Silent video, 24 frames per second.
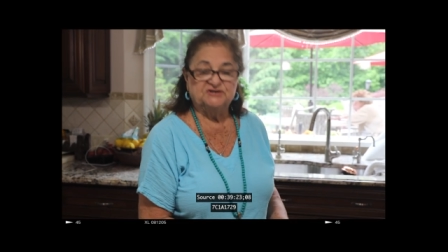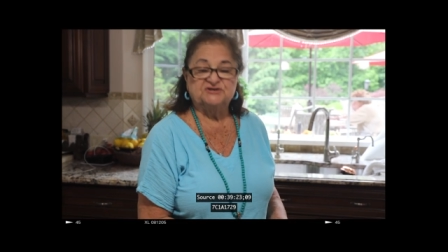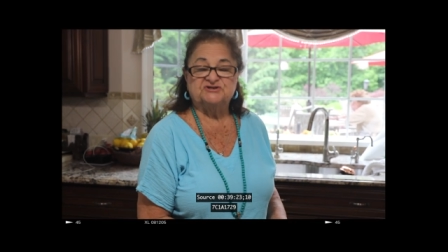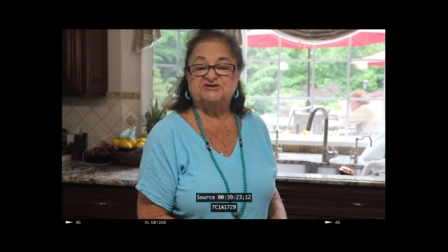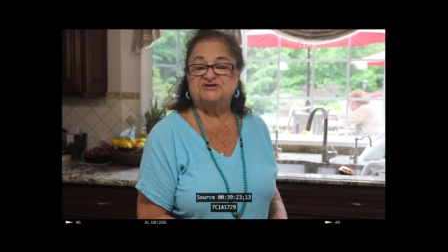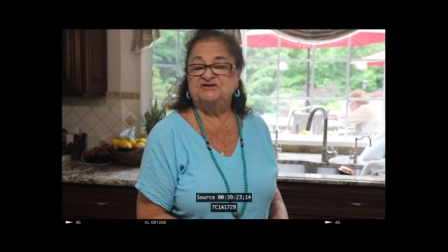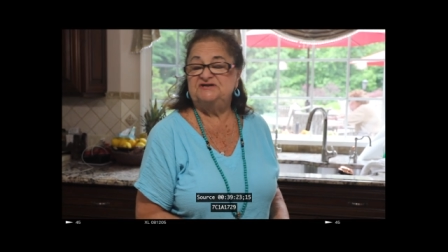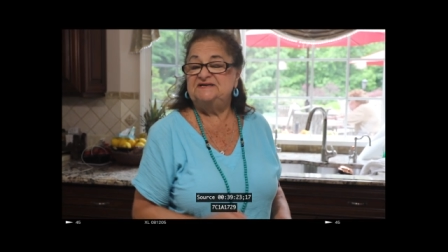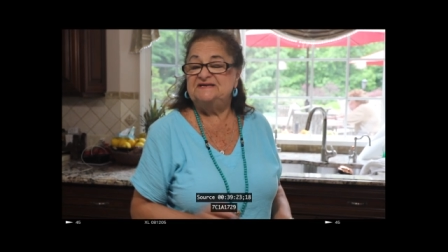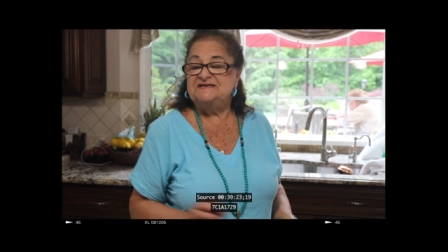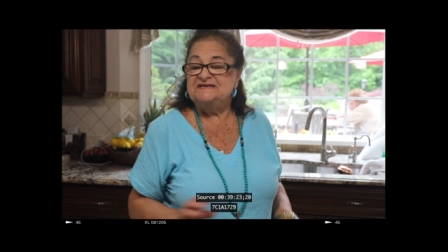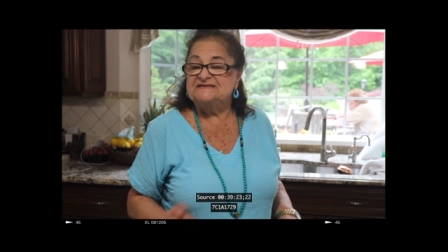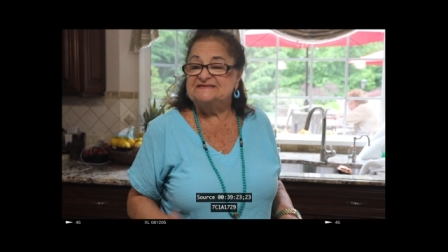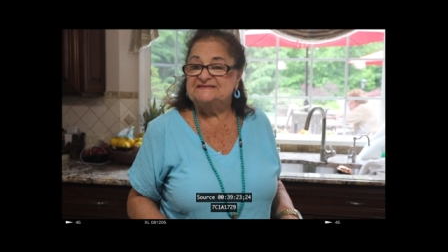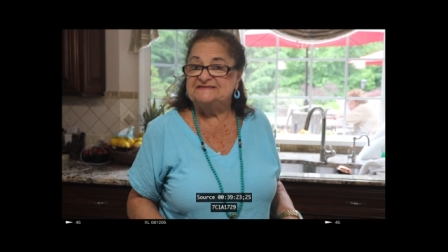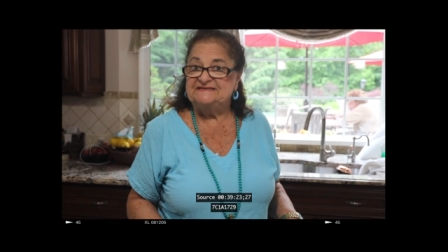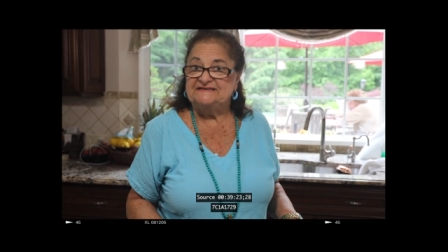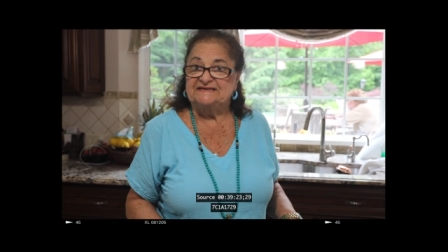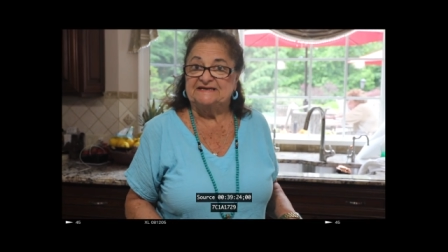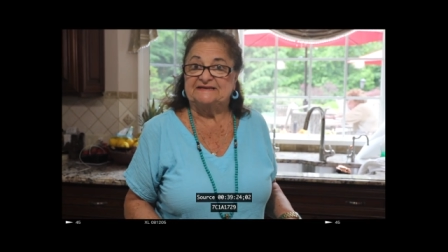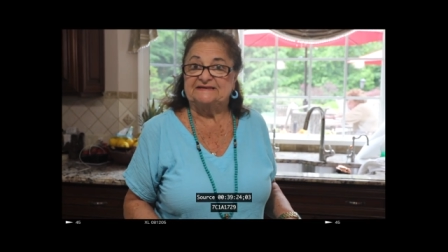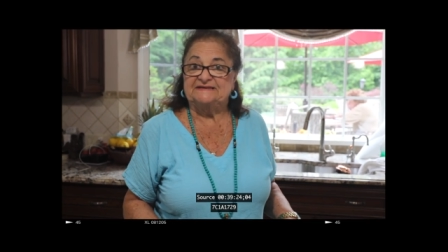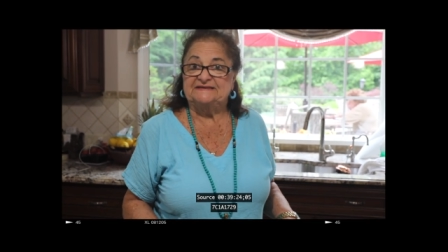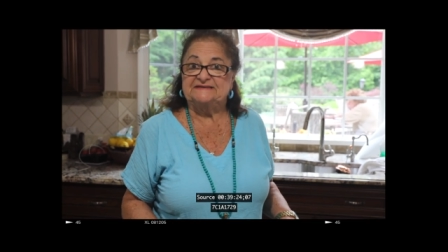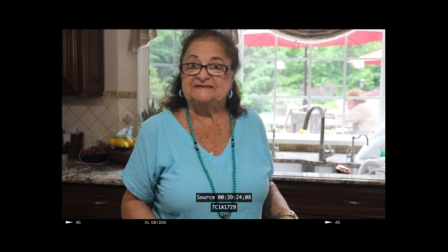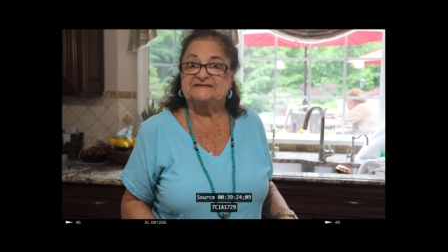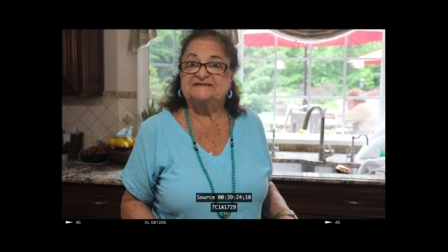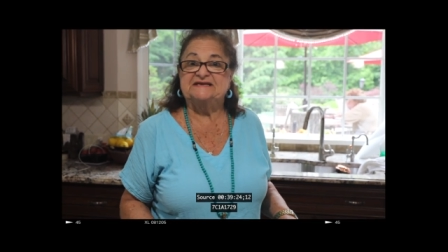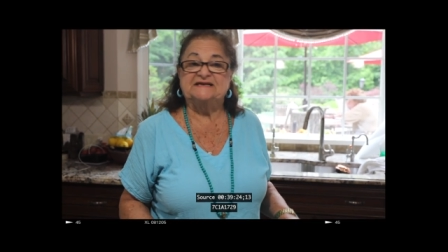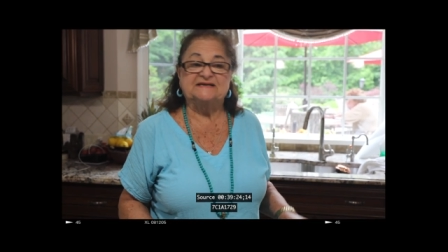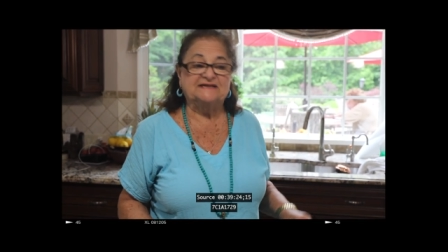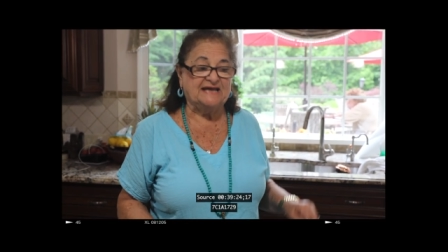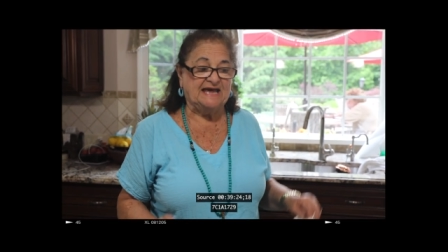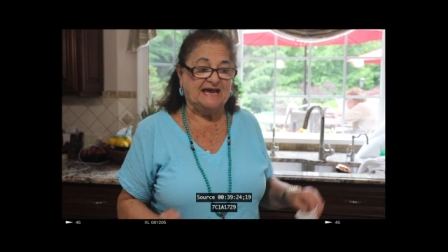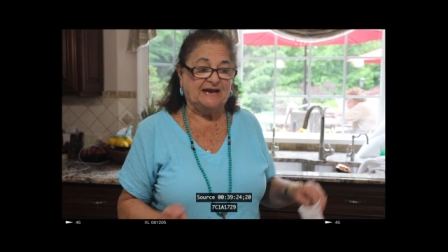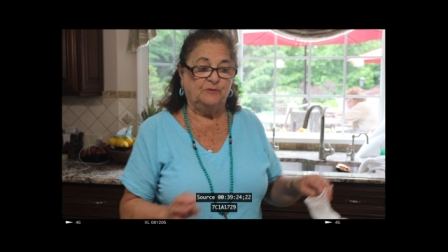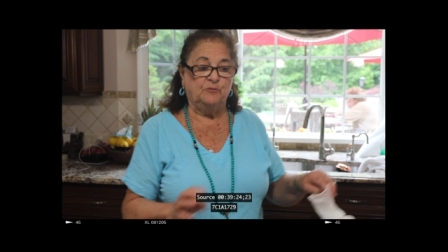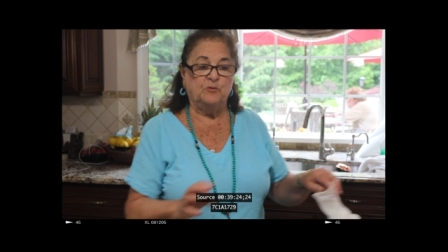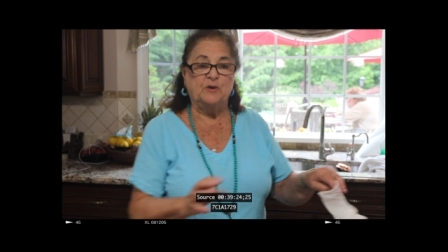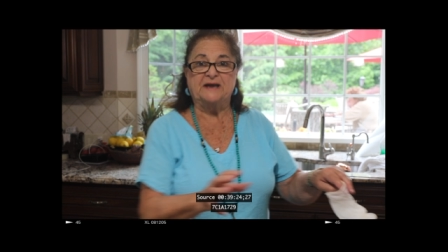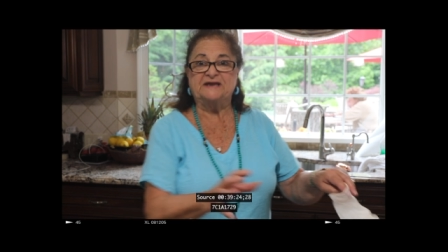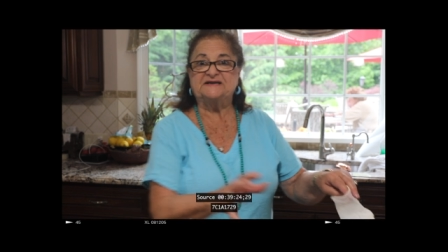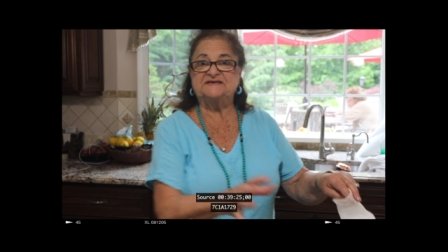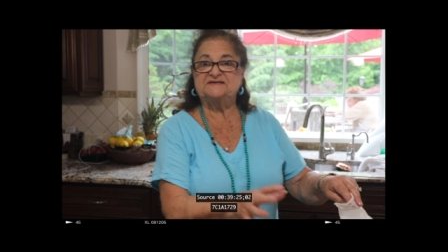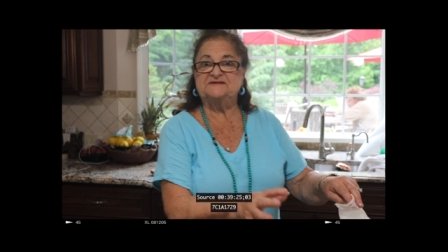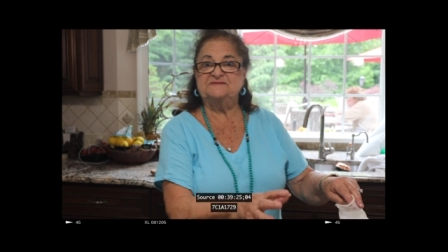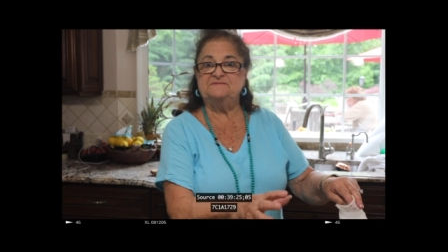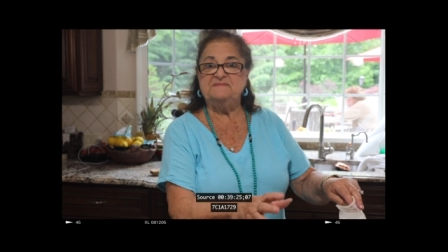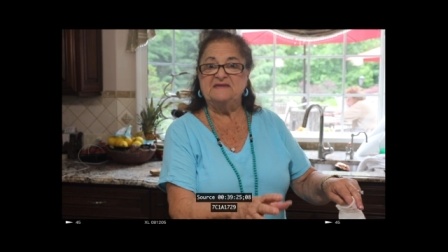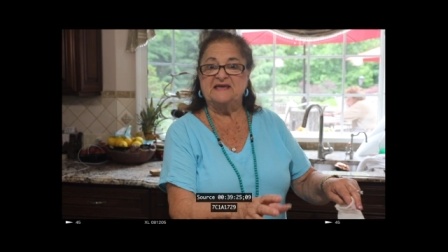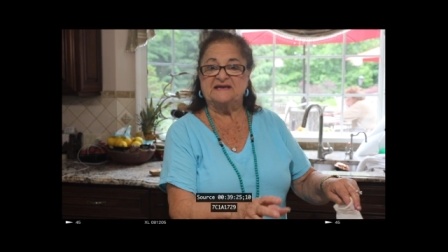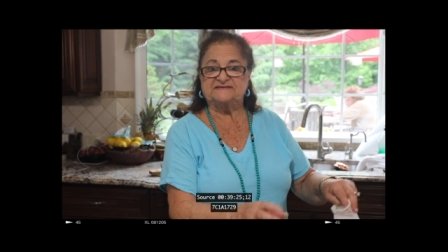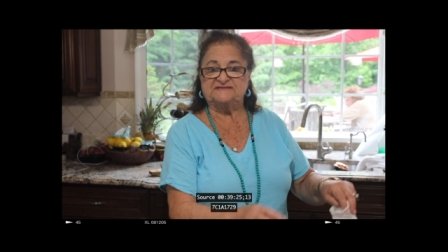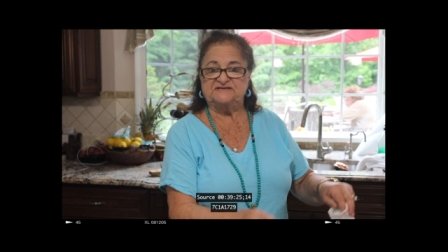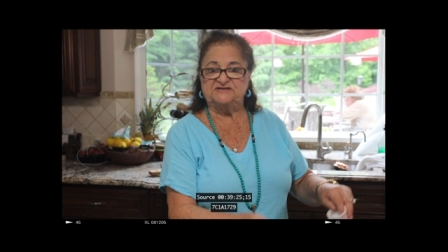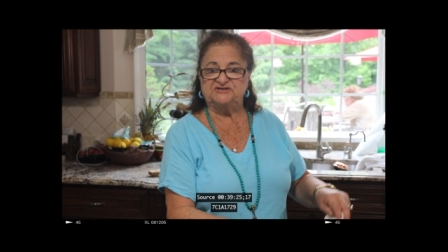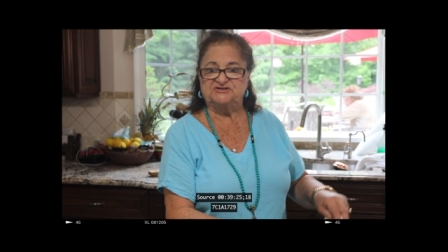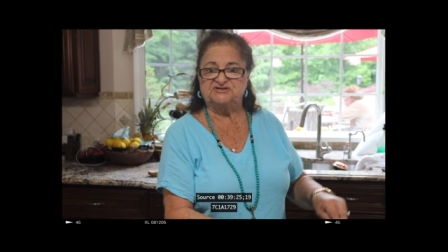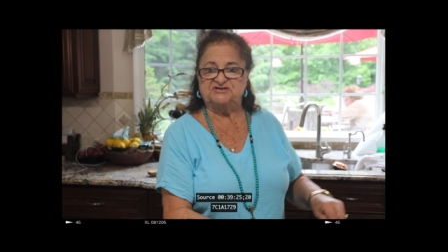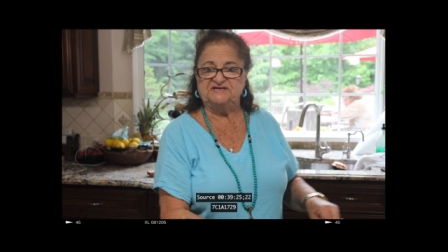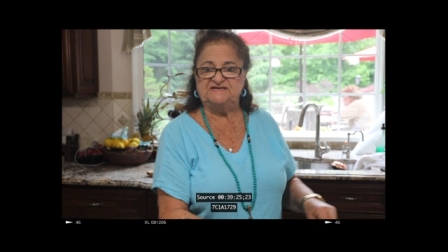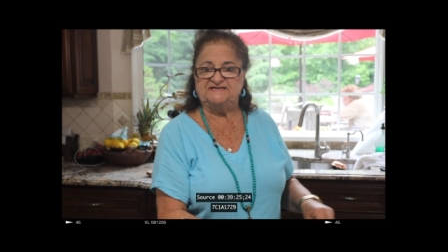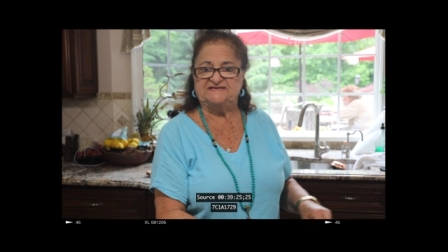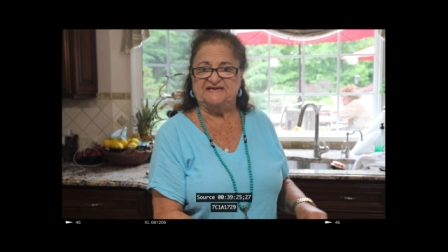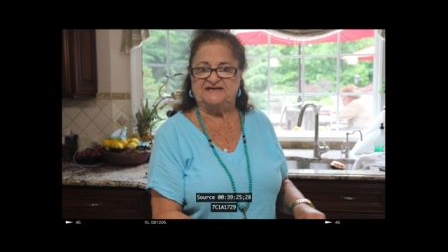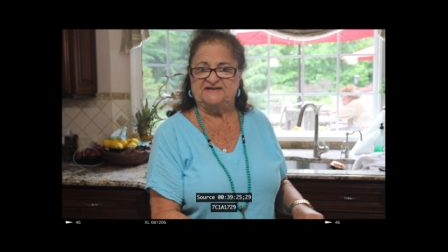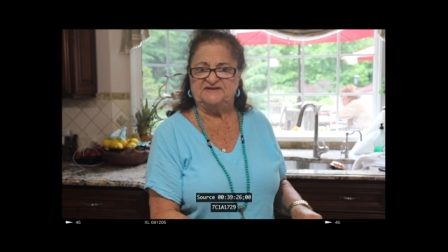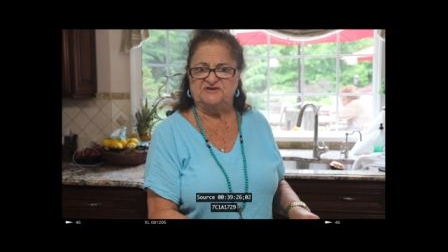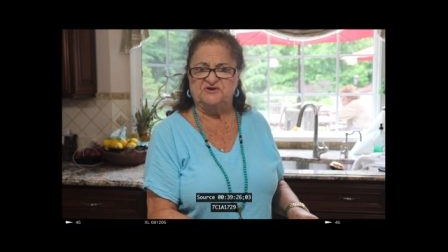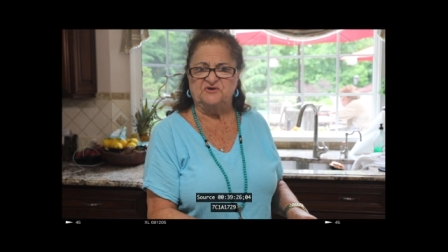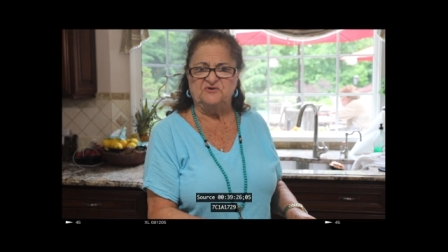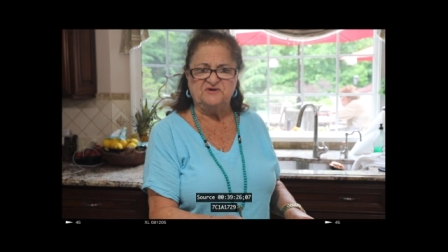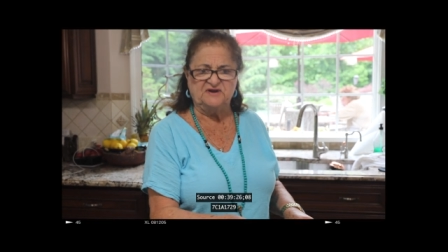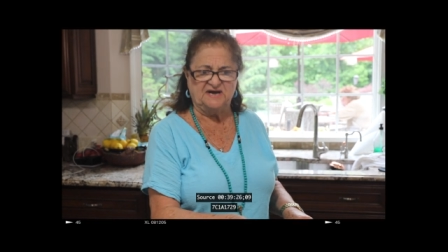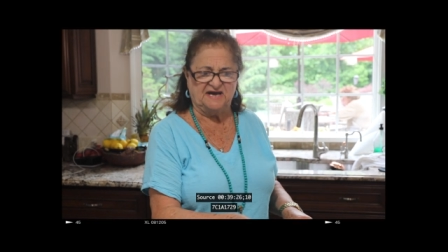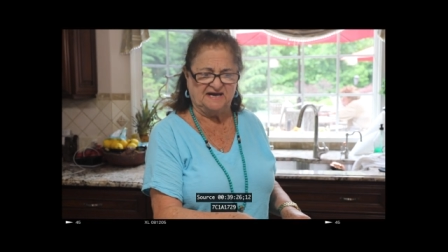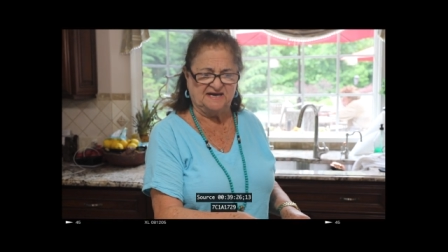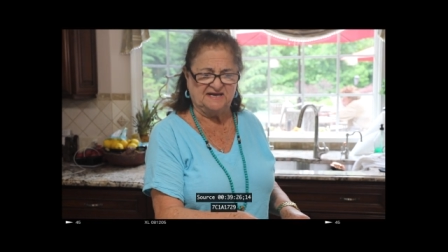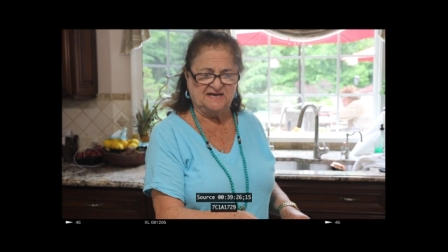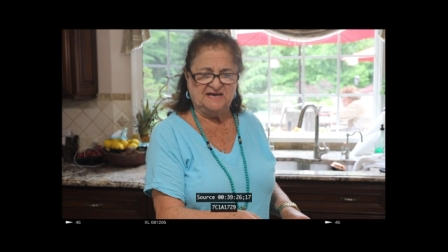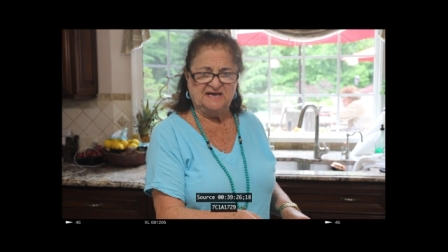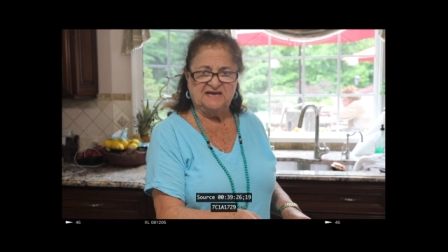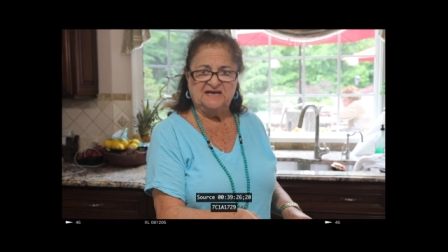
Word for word: She didn't see it until I went to mix and she said, Nonna,